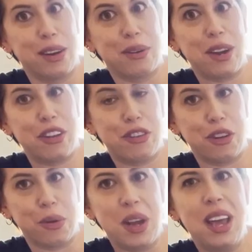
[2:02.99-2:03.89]
a great
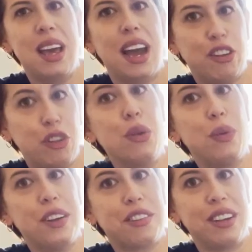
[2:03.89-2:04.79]
shoe. I do
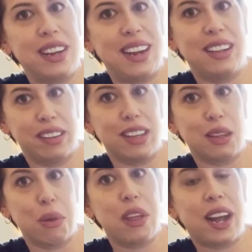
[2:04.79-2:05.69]
wish in hindsight
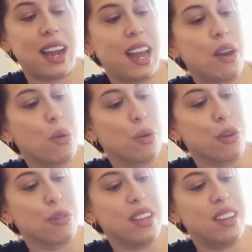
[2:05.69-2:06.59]
though, that I had
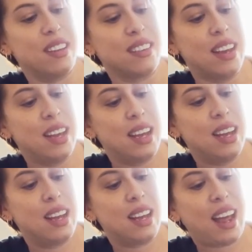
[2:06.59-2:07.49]
ordered these
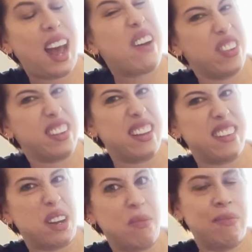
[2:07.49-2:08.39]
half a size
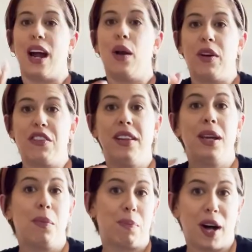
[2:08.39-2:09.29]
down. originally
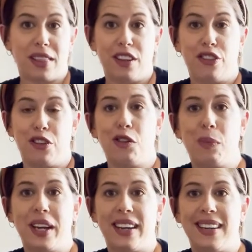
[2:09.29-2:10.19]
bought these shoes
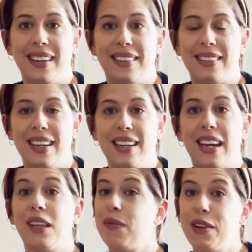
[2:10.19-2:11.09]
because I
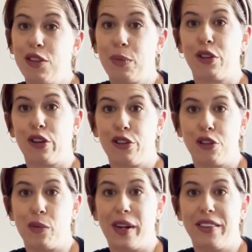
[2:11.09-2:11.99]
love my Superstars so
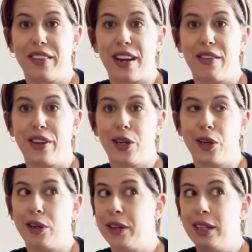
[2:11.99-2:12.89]
much that I
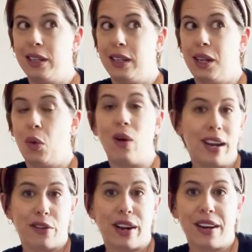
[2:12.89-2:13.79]
figured, why not
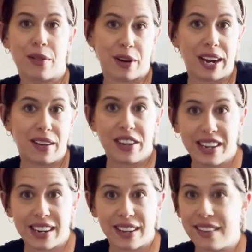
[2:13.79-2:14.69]
try another kind of
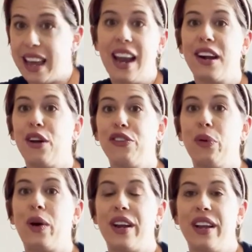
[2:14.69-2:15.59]
Adidas? And I also
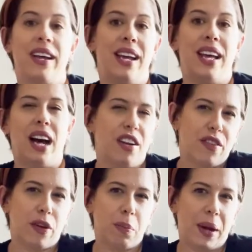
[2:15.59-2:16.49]
wanted a
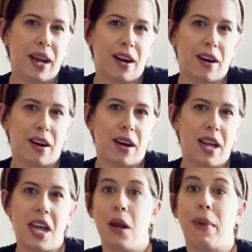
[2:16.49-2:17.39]
different pair
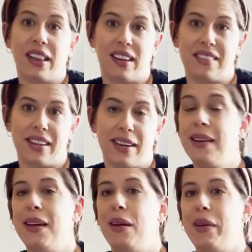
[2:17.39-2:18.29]
in my closet,
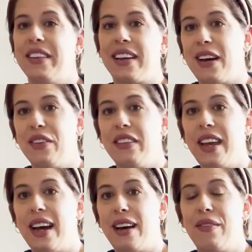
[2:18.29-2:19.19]
because I obviously
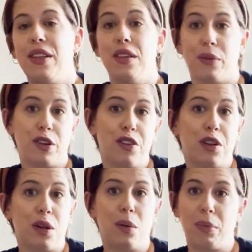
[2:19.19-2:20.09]
have the
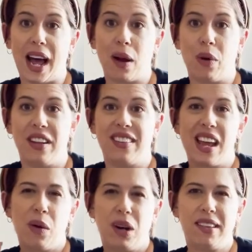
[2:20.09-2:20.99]
original black ones and I
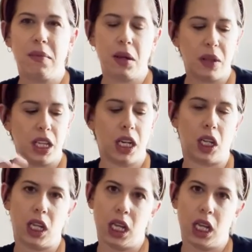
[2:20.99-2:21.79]
want something with a little